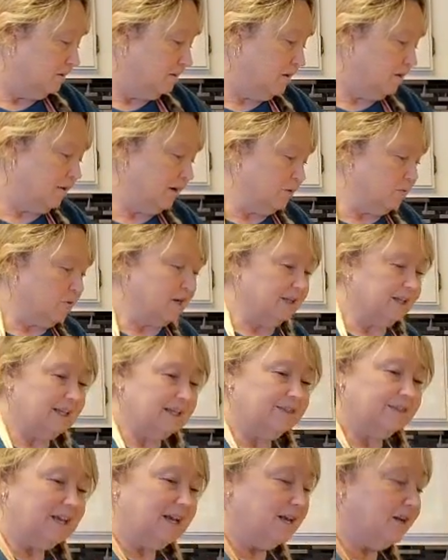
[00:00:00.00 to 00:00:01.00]
All right, we're gonna
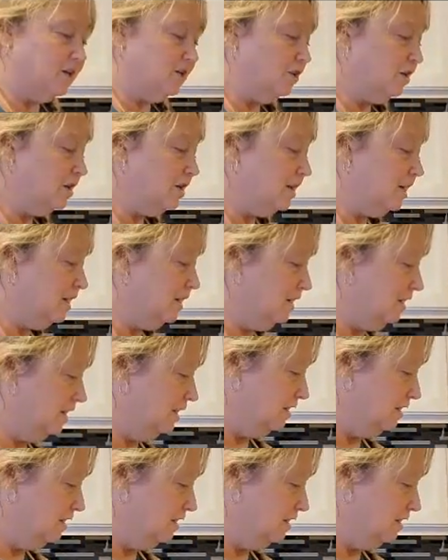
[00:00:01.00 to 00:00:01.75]
let that cook.